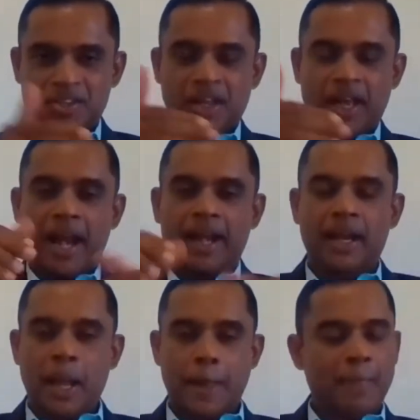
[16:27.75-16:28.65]

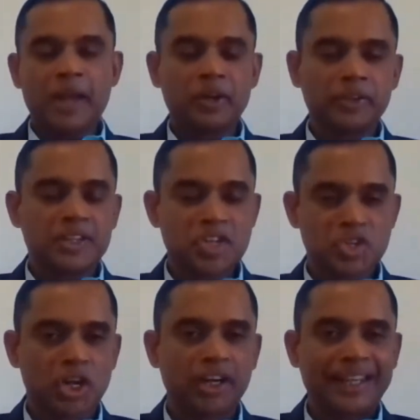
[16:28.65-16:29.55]
And uh, I know this
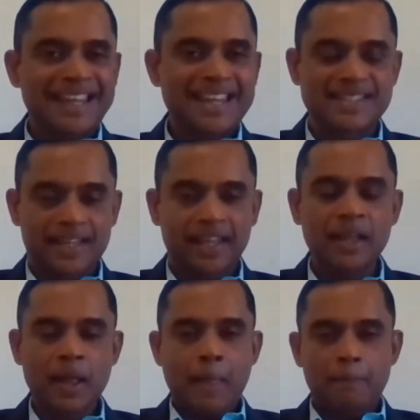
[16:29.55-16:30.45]
is not
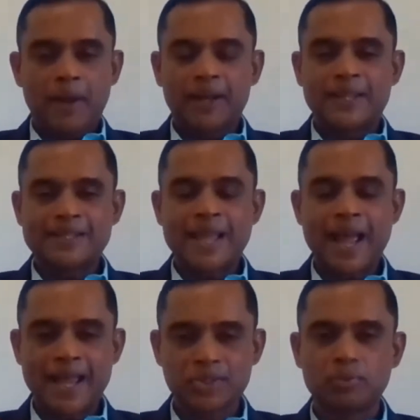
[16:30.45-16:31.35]
easy, but this
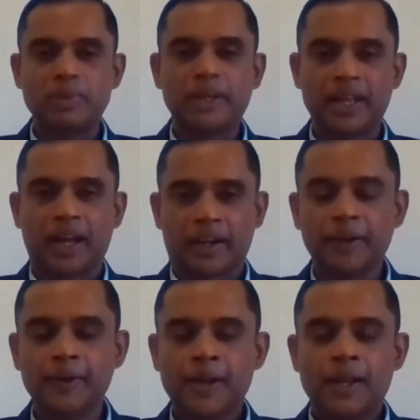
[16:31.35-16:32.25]
has to be
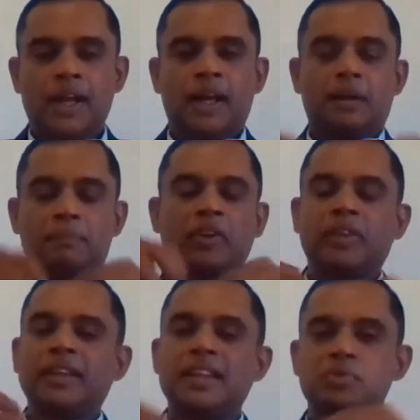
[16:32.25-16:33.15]
done uh, because
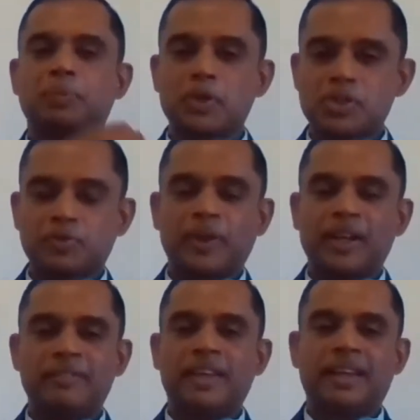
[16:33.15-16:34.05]
in the sports
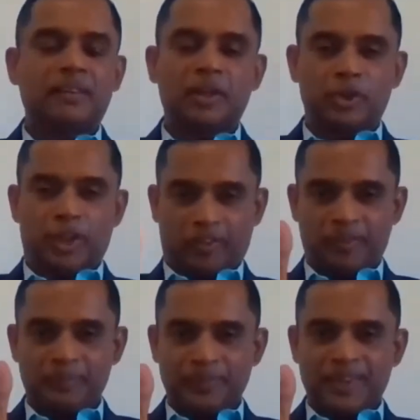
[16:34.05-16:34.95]
field we never do
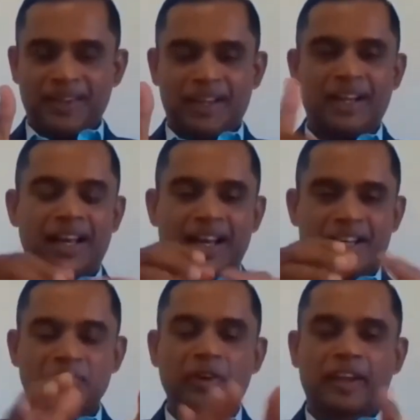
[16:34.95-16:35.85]
this. Uh,
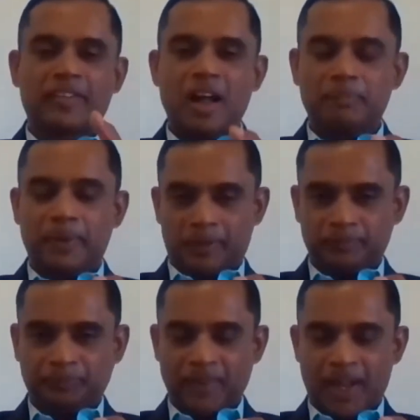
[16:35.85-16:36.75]
let's take an example,
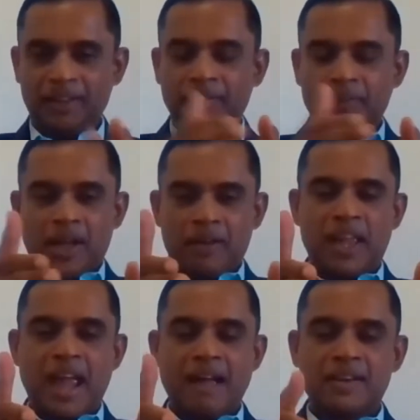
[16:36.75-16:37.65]
right?
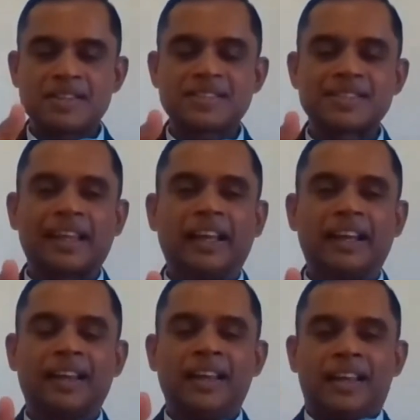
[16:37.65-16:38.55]
We haven't
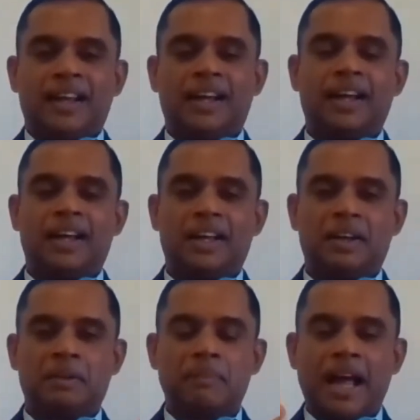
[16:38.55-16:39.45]
seen
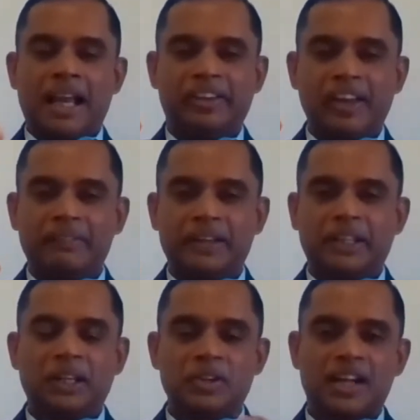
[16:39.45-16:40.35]
uh, Mahela
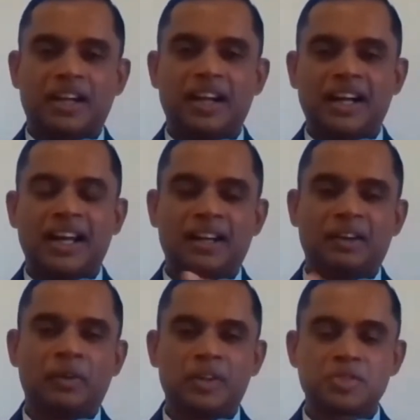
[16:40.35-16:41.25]
Jayawardene Sangakkara
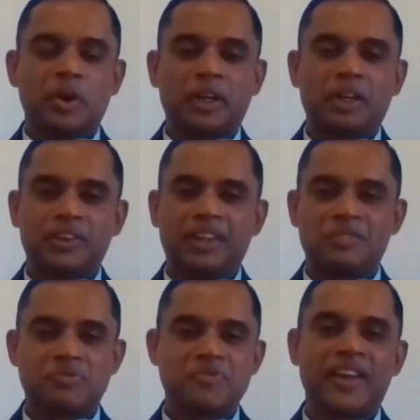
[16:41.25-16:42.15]
who is going to the
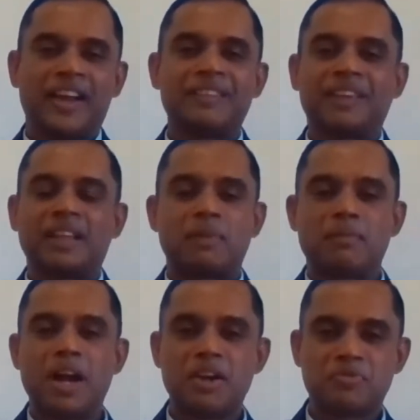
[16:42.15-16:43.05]
field with a
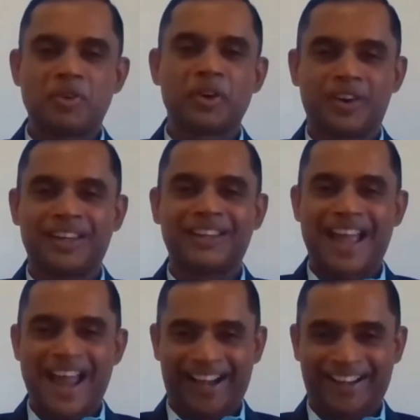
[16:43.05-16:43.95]
mobile phone on in the
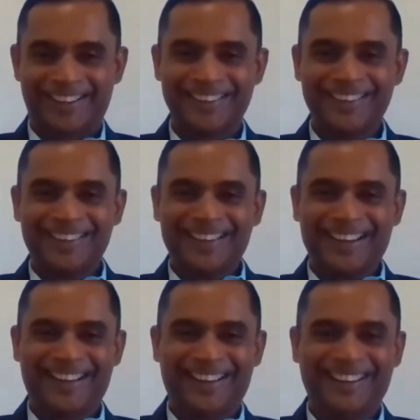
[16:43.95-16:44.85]
hand.
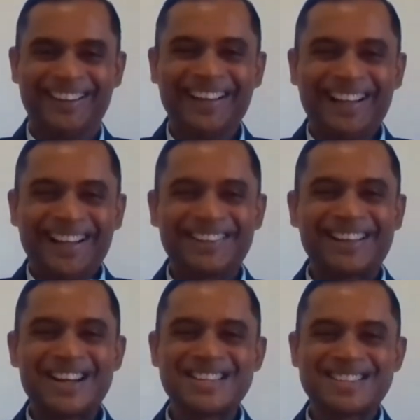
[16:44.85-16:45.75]

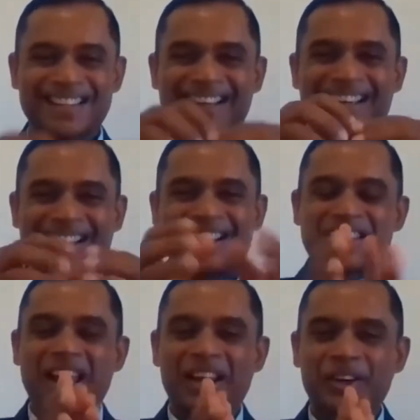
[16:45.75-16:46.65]
Because, uh, because
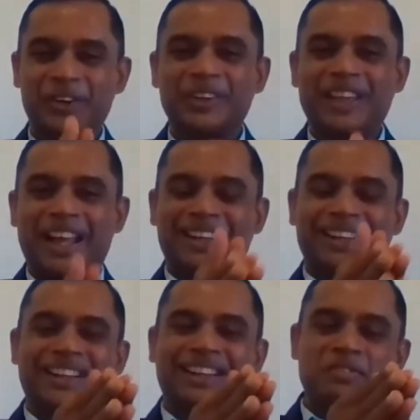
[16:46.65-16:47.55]
they know that
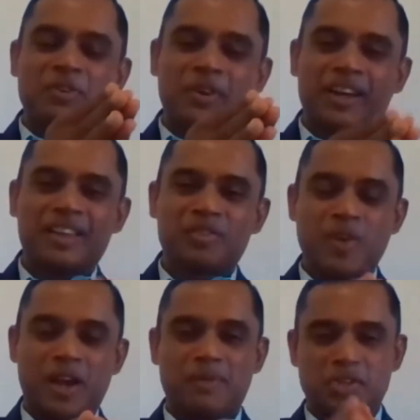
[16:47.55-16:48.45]
the uh, phone is
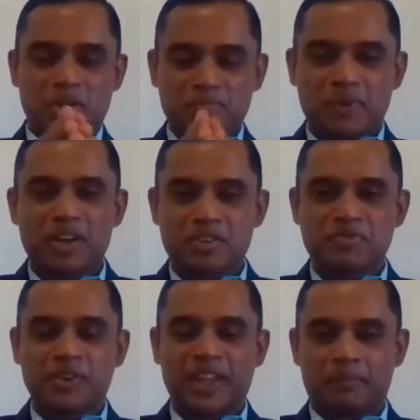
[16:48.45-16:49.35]
very much important
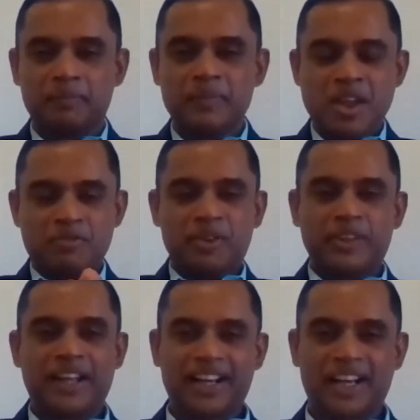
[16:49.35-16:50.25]
for them, for
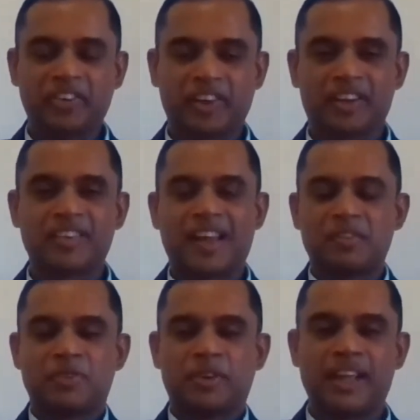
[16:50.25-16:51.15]
their connections
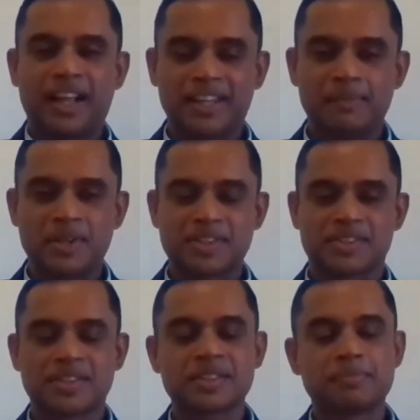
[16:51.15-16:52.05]
and for their other
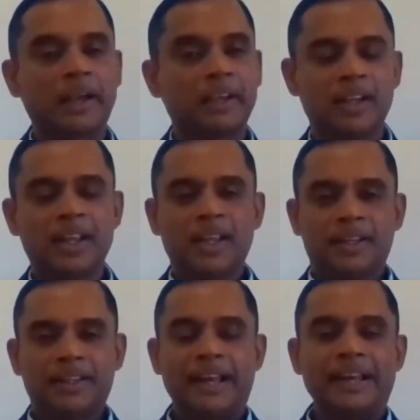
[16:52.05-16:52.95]
businesses, but
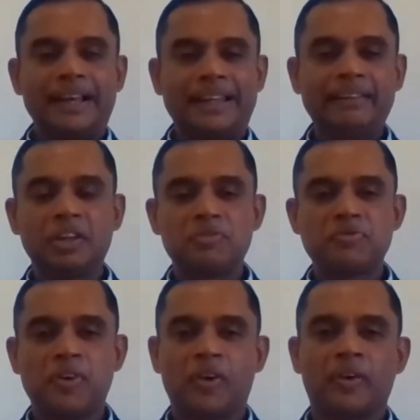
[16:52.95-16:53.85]
they leave the
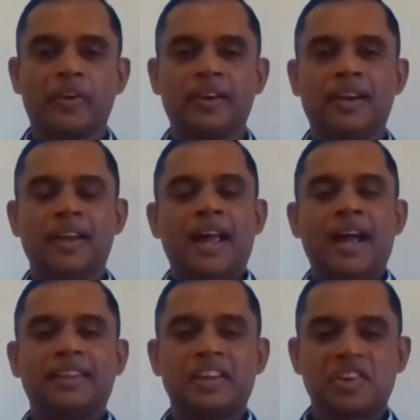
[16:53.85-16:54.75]
phone
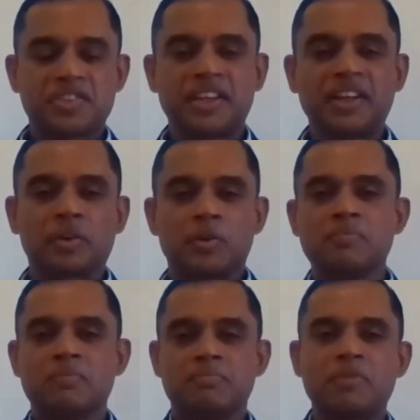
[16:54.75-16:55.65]
at the dressing
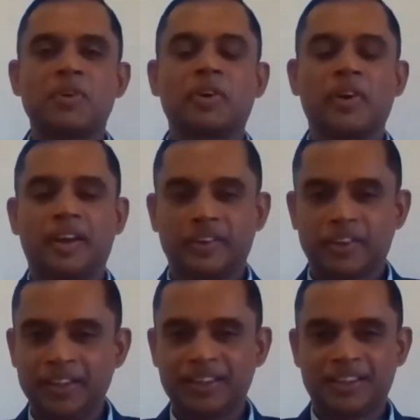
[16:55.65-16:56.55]
room before going to
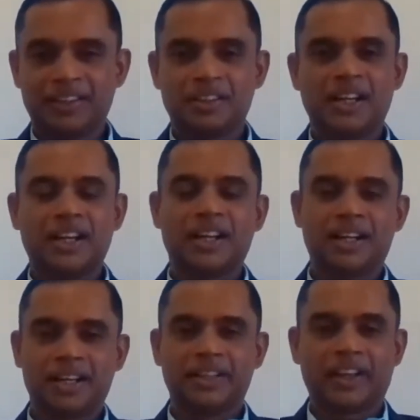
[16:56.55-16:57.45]
the
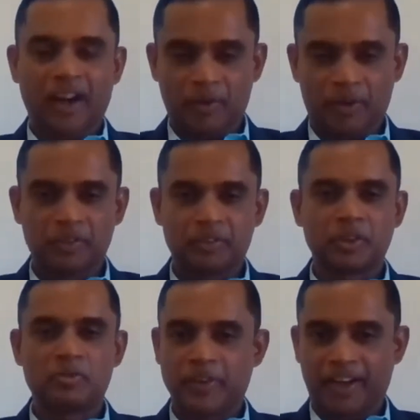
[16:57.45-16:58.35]
uh, ground,
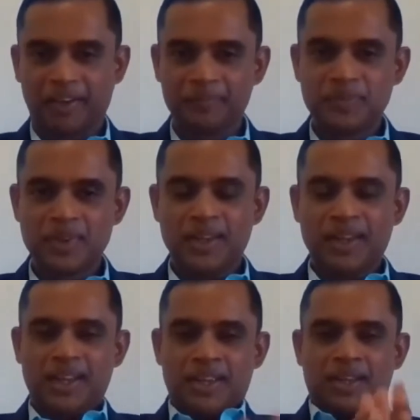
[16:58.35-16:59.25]
to the field.
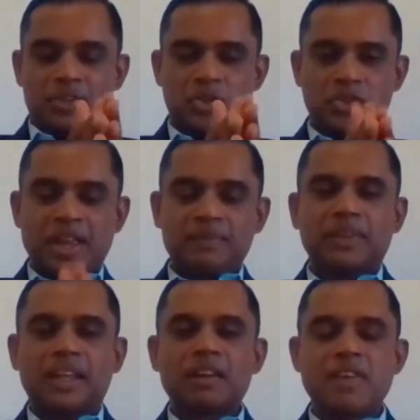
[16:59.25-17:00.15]
So same
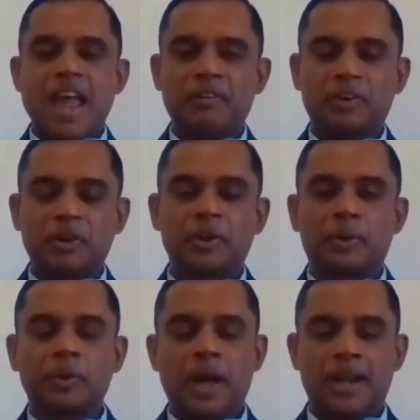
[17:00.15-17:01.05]
thing we have to
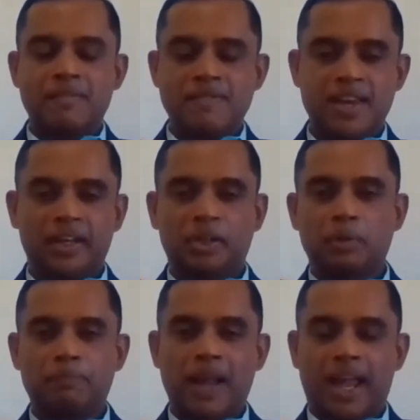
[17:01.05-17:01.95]
do and we need to
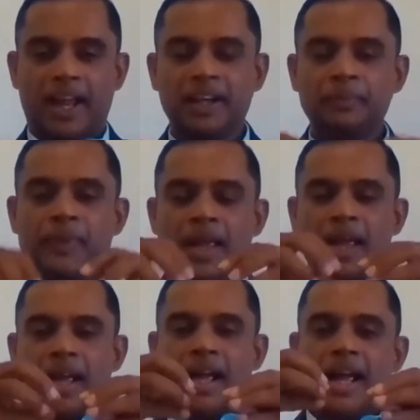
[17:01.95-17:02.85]
plan
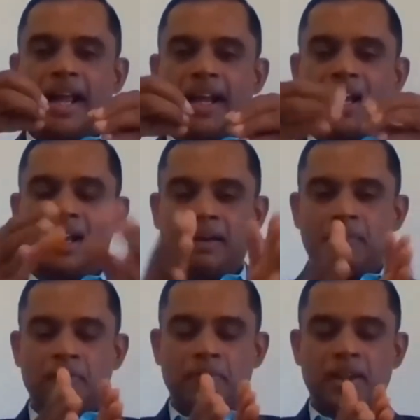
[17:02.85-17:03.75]
and
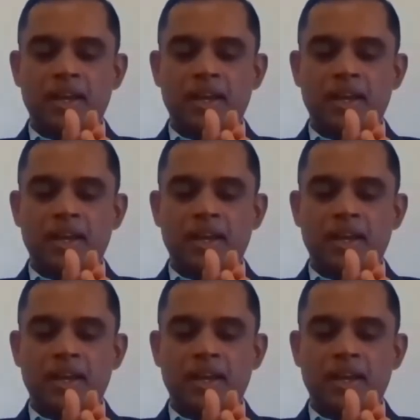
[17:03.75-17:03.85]
we